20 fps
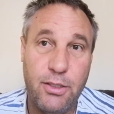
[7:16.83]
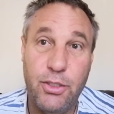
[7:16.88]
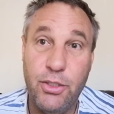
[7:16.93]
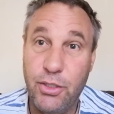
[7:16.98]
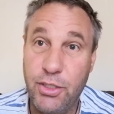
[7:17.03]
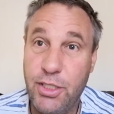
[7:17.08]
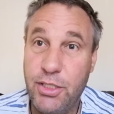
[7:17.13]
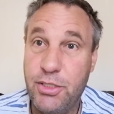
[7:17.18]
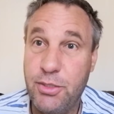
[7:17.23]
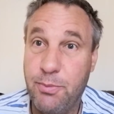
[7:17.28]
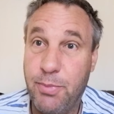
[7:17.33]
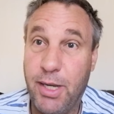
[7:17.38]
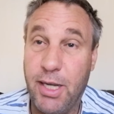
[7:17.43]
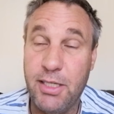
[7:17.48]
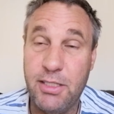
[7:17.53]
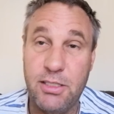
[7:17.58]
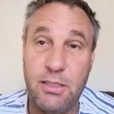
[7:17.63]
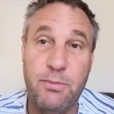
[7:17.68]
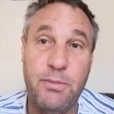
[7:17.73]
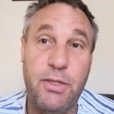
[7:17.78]
you need to
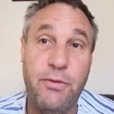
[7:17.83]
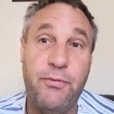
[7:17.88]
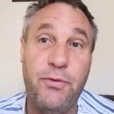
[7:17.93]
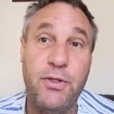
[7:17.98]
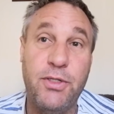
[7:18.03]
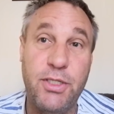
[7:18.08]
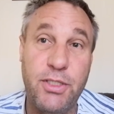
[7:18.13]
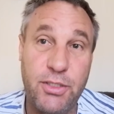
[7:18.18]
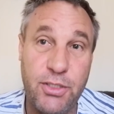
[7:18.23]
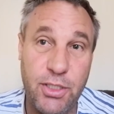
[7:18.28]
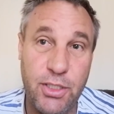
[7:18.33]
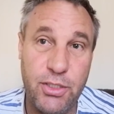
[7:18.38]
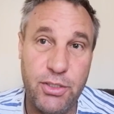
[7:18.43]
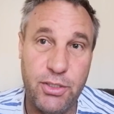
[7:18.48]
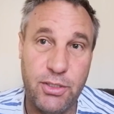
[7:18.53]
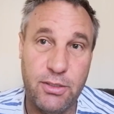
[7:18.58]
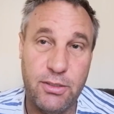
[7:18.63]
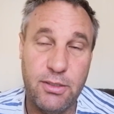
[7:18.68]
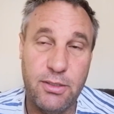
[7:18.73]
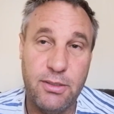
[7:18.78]
buy some different
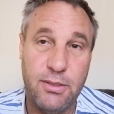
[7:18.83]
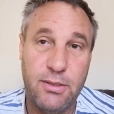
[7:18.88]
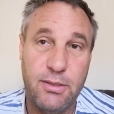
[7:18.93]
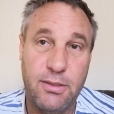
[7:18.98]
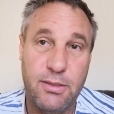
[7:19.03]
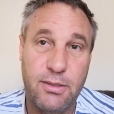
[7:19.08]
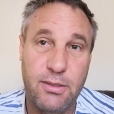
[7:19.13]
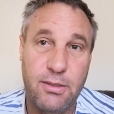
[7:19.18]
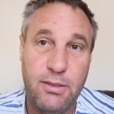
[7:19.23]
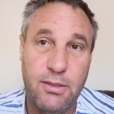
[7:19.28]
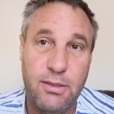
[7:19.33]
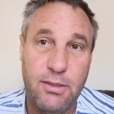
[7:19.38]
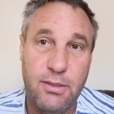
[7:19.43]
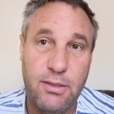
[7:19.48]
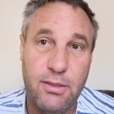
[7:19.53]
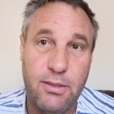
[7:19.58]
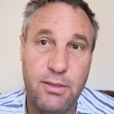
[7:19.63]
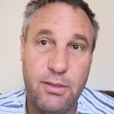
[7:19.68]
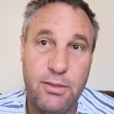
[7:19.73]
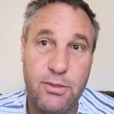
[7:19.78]
detergent
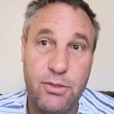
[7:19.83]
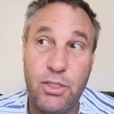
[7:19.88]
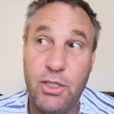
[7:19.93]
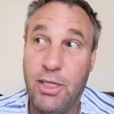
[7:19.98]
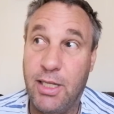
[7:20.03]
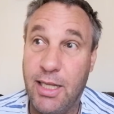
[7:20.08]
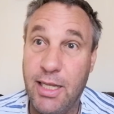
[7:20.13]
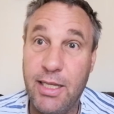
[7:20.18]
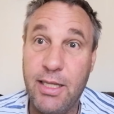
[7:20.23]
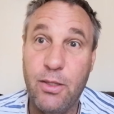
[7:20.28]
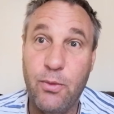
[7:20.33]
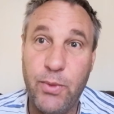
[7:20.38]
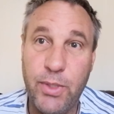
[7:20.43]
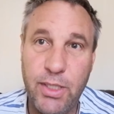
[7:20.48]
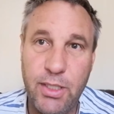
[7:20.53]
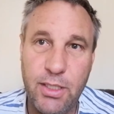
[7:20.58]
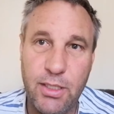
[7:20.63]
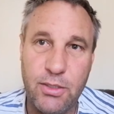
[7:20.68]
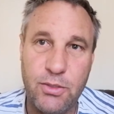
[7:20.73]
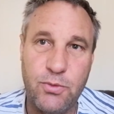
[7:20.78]
to clean the
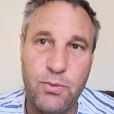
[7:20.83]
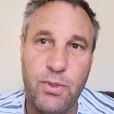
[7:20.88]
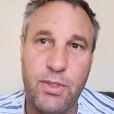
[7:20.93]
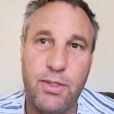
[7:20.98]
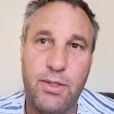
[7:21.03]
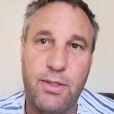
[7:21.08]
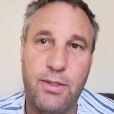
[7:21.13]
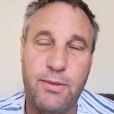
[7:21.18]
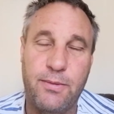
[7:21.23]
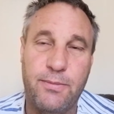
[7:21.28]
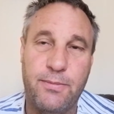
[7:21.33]
windows with.